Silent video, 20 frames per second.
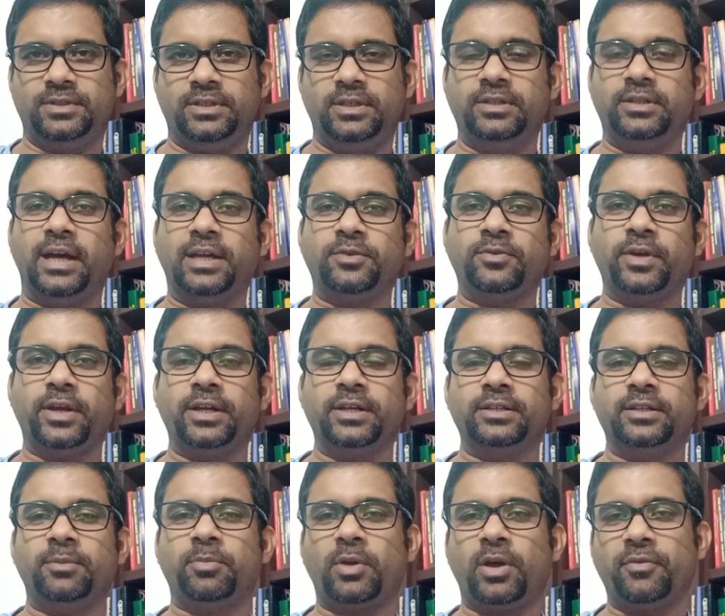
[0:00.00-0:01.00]
In that
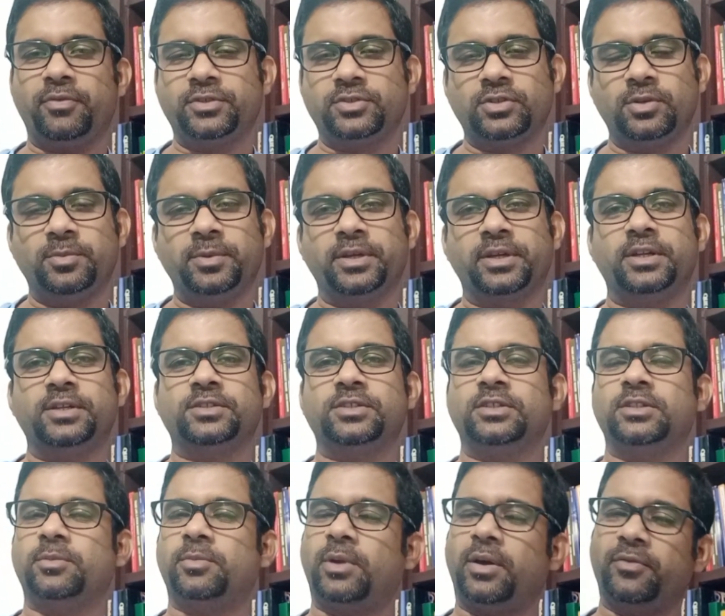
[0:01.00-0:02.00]
way, the profits will be
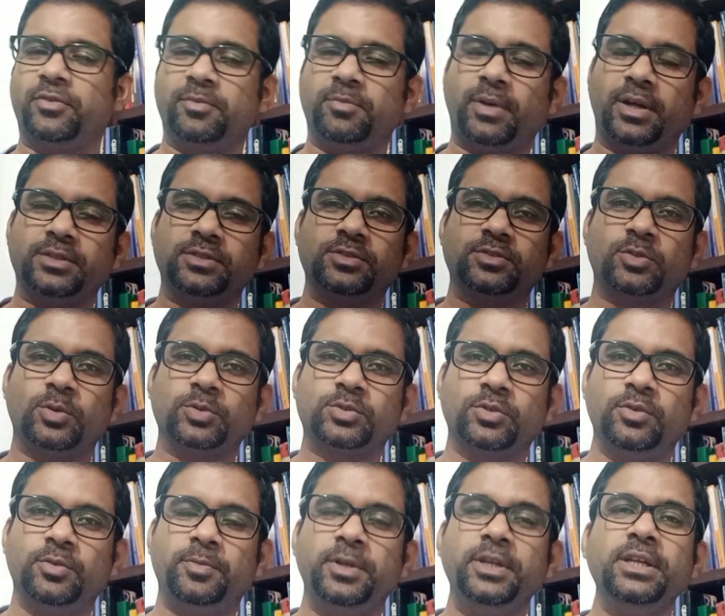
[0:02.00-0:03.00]
increasing, the profit margins
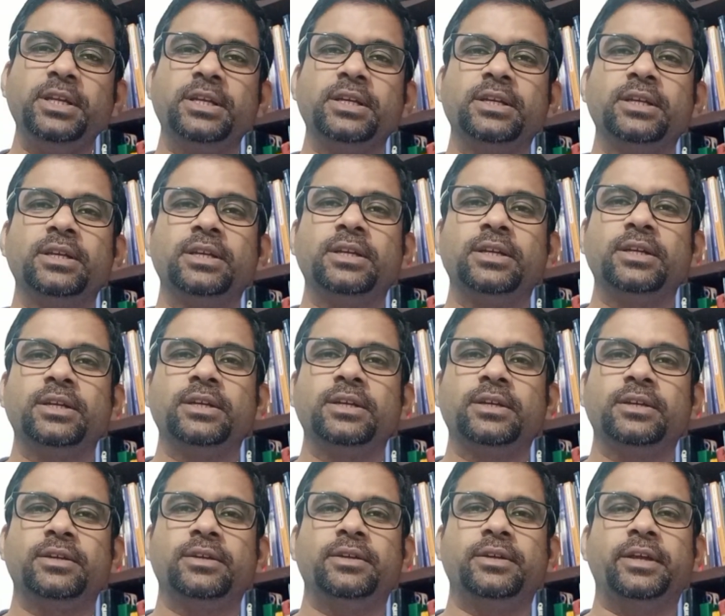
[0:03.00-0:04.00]
also will be
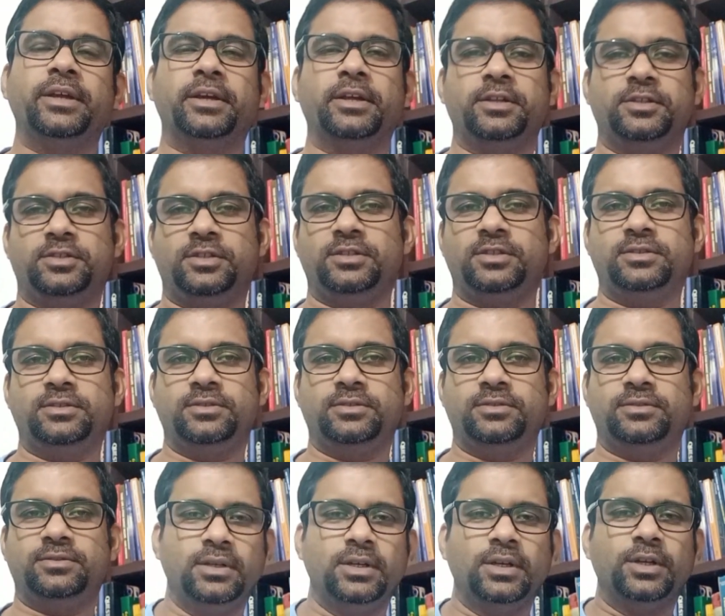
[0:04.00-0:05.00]
increasing.
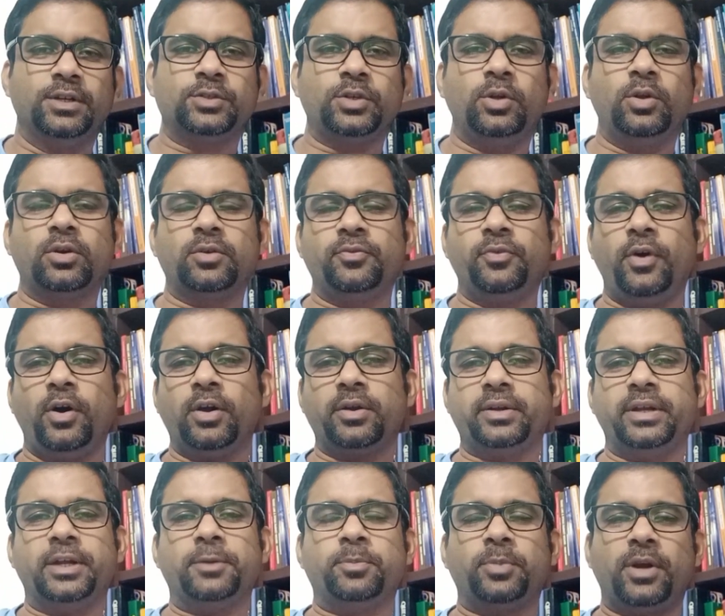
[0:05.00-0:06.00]
So look for
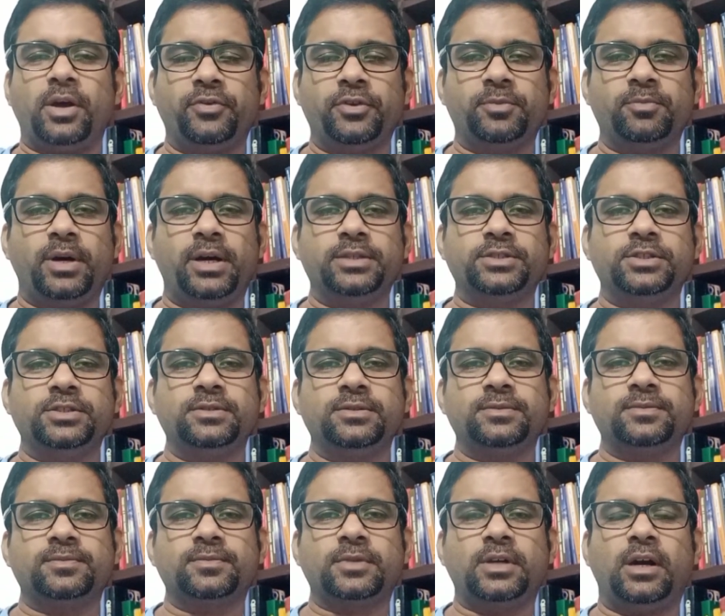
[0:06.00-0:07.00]
net profit
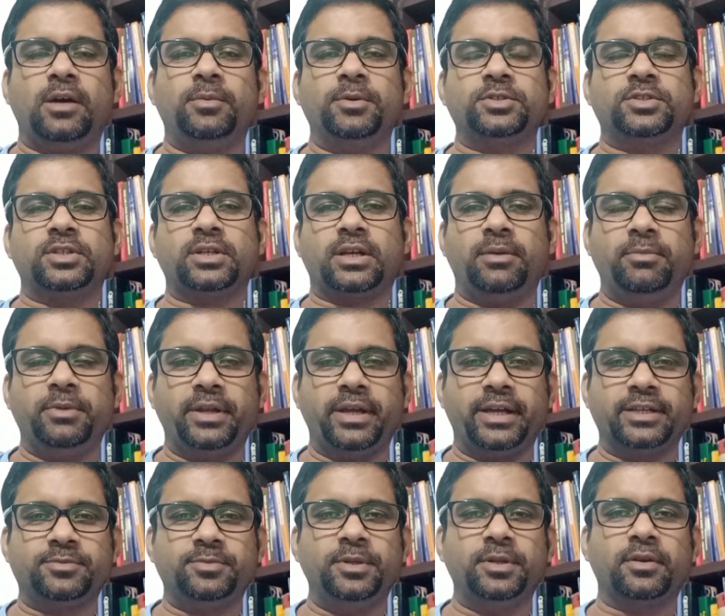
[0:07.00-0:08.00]
margin, how much the company
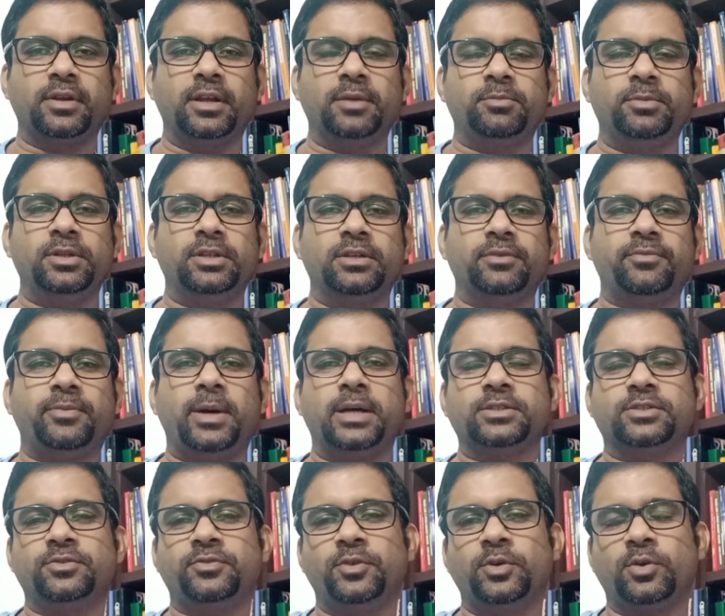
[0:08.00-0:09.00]
has been reaped in the
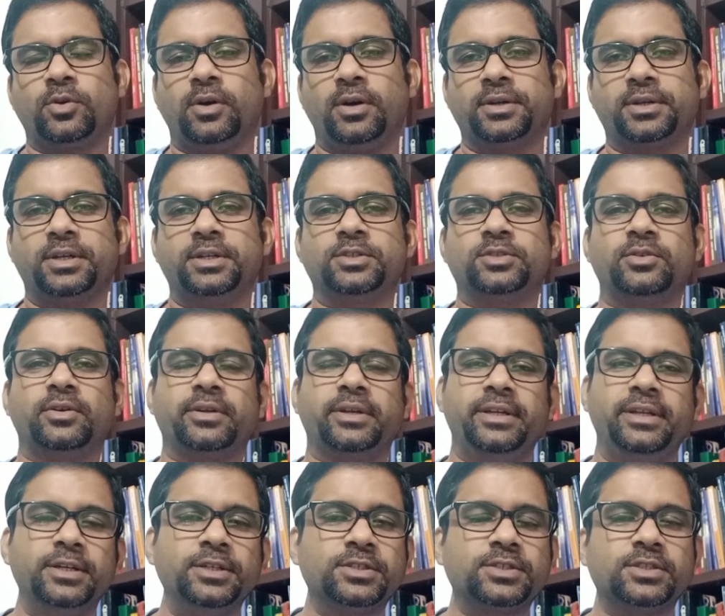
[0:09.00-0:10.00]
past few quarters or
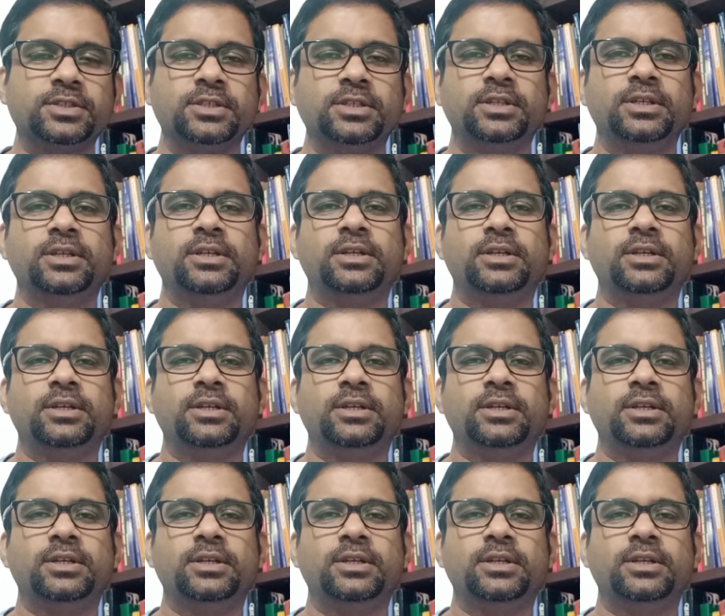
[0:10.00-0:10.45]
years.